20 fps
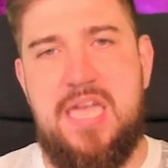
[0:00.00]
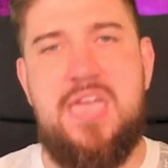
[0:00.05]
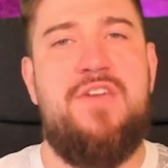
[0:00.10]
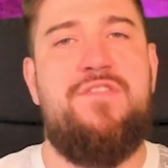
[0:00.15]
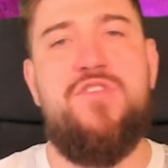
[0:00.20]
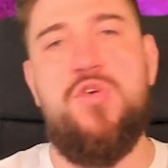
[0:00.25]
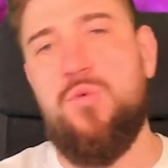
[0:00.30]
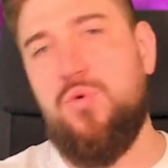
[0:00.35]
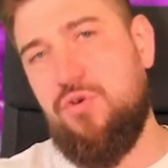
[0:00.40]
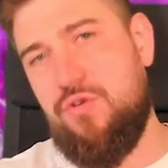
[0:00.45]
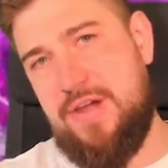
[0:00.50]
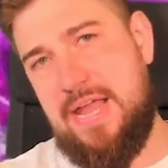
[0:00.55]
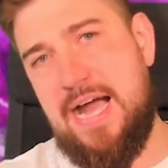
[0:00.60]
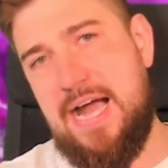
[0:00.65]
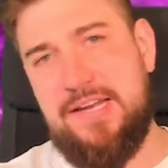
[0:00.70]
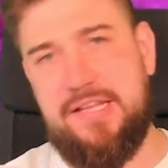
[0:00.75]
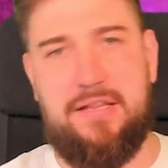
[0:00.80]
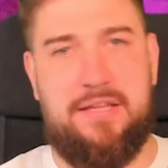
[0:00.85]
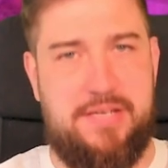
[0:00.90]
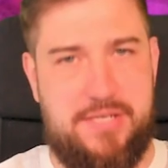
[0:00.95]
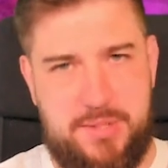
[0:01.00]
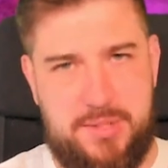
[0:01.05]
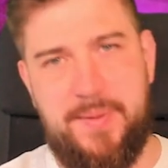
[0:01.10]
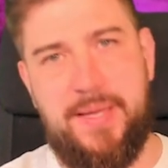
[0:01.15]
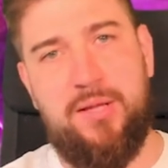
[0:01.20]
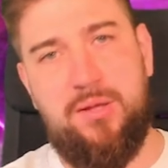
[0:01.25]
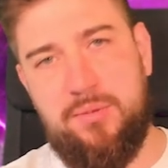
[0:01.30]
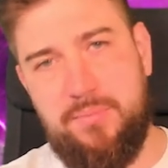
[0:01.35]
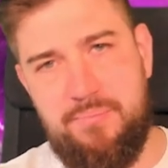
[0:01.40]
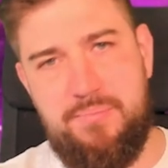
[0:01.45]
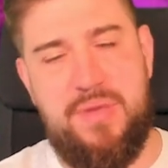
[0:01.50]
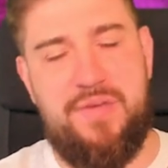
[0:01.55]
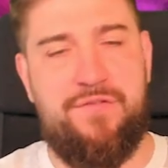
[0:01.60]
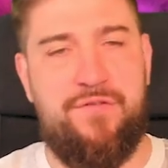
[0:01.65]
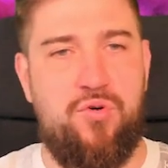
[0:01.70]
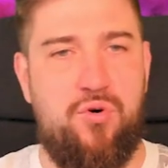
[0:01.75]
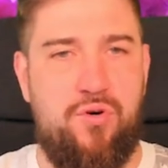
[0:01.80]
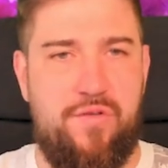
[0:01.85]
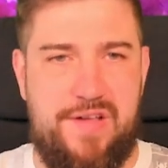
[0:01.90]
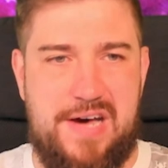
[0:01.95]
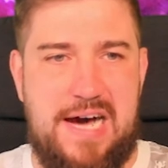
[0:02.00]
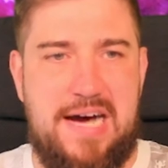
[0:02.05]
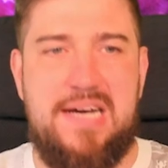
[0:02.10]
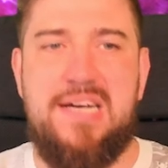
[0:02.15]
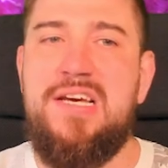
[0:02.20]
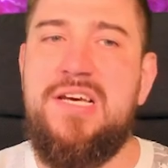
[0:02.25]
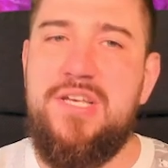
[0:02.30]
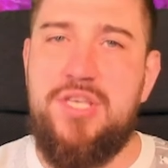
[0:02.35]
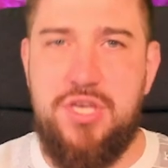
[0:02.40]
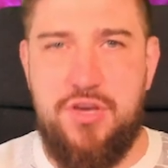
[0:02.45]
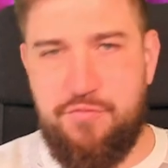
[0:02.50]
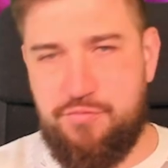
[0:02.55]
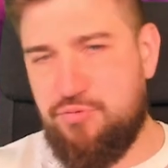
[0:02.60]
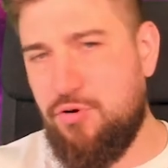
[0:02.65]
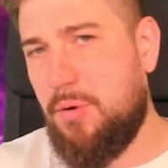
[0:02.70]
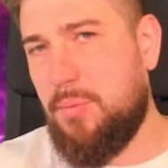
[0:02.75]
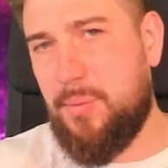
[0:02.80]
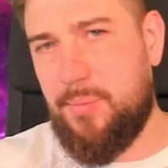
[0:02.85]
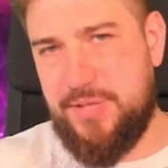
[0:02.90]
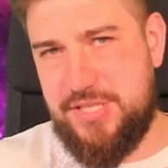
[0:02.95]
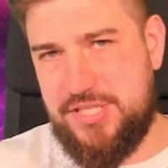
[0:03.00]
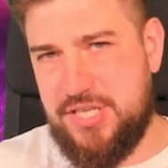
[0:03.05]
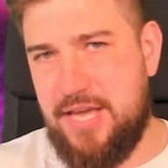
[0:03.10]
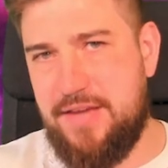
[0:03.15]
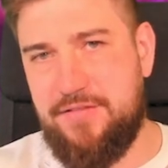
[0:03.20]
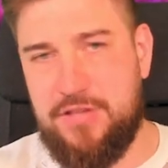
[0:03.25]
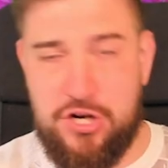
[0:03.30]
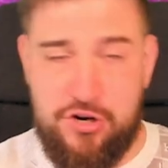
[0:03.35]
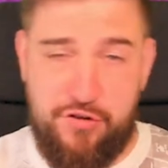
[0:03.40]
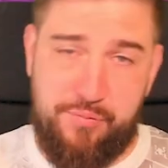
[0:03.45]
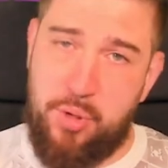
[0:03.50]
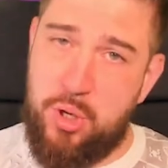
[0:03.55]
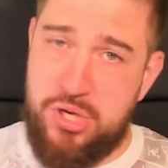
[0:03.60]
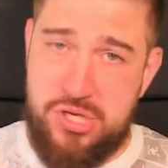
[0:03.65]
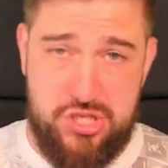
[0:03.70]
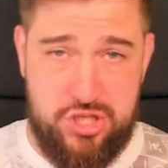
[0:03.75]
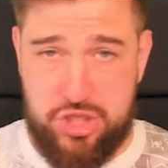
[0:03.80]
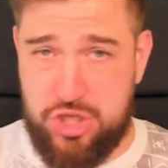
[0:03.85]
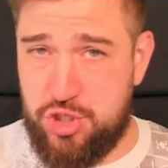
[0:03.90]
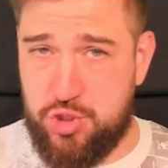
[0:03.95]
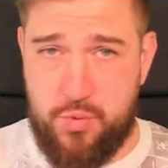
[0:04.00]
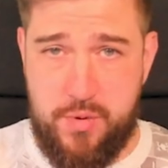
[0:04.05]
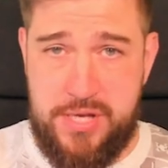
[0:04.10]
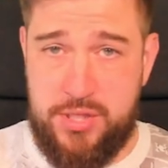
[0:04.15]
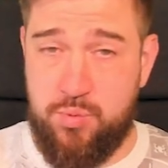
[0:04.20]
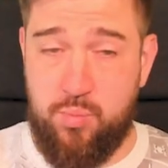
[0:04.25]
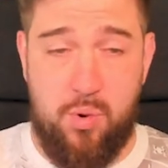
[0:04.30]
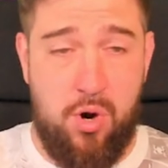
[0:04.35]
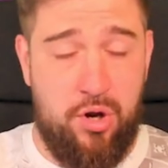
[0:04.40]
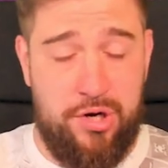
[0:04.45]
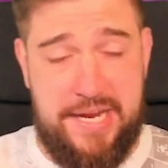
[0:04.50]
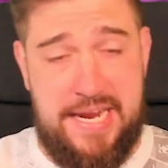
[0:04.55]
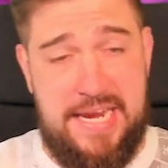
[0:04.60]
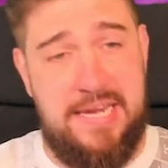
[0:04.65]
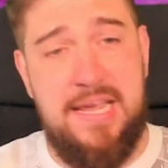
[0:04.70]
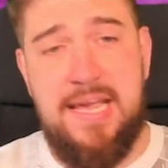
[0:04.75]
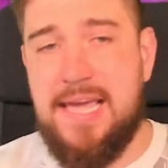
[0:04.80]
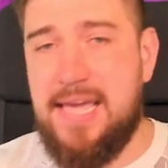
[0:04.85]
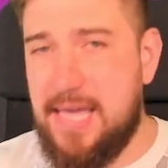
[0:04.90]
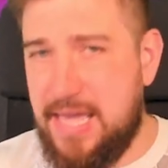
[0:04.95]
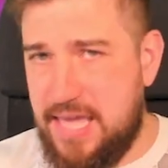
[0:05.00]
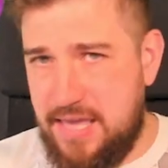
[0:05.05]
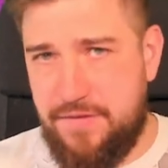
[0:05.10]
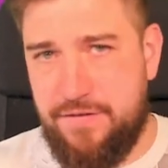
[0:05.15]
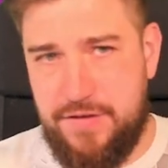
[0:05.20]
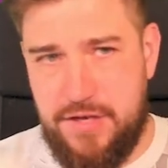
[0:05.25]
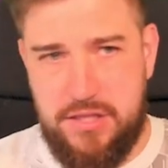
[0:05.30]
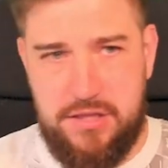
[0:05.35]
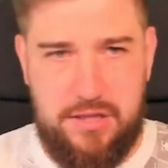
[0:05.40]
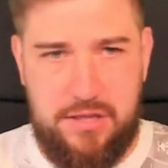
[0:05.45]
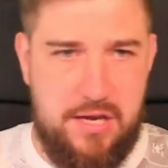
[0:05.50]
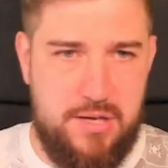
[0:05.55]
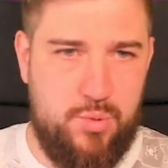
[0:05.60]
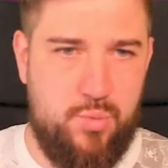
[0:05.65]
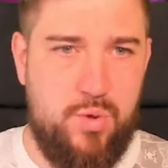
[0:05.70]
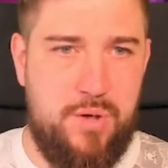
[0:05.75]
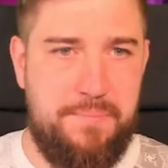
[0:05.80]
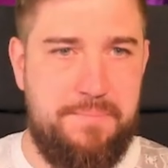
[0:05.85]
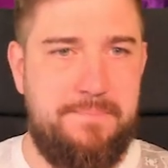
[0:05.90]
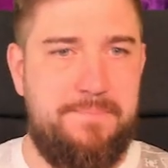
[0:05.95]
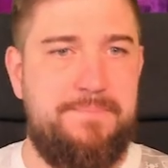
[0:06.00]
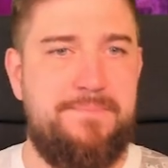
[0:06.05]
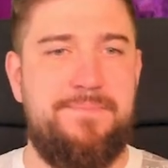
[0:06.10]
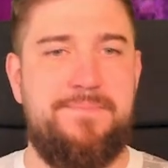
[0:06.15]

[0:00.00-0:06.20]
If you already had a list built before that, you've probably saved enough points to squeeze one in if you'd like one.